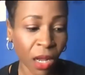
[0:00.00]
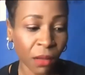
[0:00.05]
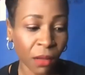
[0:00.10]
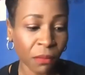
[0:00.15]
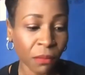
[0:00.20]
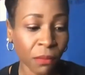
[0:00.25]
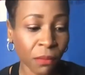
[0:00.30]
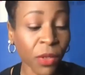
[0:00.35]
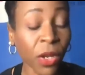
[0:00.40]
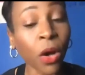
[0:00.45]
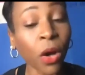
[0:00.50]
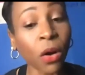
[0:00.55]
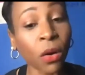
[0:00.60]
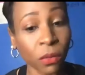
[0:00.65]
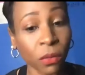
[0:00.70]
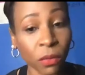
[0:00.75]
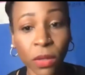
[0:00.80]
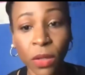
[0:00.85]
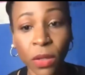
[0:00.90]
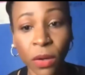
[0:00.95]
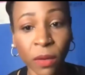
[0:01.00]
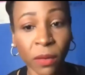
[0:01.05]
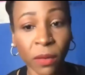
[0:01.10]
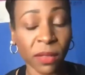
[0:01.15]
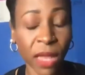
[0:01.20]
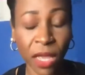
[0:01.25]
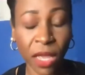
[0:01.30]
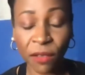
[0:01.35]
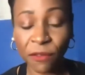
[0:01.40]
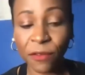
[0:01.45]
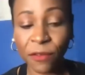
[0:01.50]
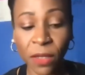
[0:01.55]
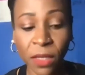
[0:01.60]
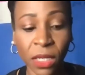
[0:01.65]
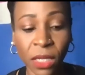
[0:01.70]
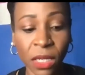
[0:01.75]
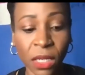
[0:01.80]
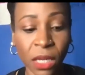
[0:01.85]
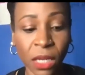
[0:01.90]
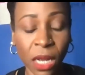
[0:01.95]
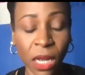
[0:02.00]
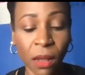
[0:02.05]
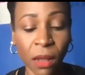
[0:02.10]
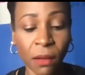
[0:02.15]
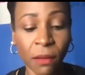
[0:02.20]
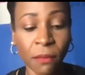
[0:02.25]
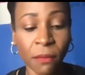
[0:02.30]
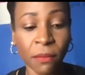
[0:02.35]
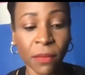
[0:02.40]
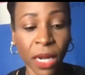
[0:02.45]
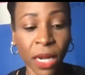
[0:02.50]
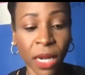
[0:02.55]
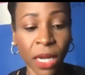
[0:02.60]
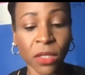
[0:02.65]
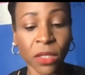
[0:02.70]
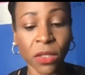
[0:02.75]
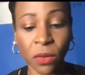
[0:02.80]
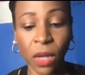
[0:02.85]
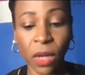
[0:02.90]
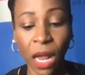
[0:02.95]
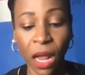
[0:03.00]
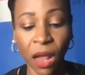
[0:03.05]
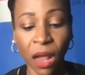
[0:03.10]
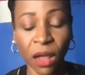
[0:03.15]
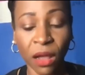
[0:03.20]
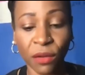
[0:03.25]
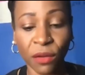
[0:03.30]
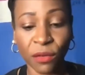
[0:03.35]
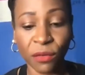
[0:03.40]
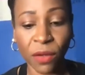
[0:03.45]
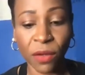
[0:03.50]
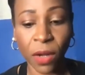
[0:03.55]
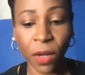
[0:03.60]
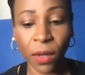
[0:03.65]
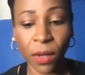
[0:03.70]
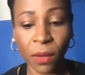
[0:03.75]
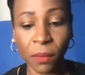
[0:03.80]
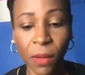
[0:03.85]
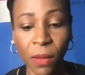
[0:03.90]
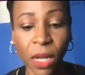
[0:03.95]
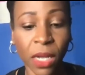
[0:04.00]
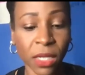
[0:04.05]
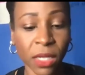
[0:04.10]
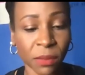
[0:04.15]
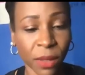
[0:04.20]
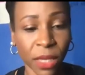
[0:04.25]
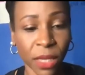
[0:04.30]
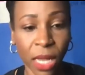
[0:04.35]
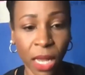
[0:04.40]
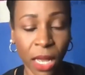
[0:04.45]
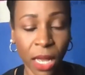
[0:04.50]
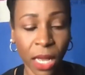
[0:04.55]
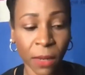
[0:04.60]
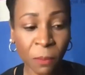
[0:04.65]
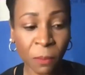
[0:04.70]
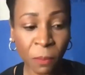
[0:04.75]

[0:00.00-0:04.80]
no, thankfully that I do have a husband that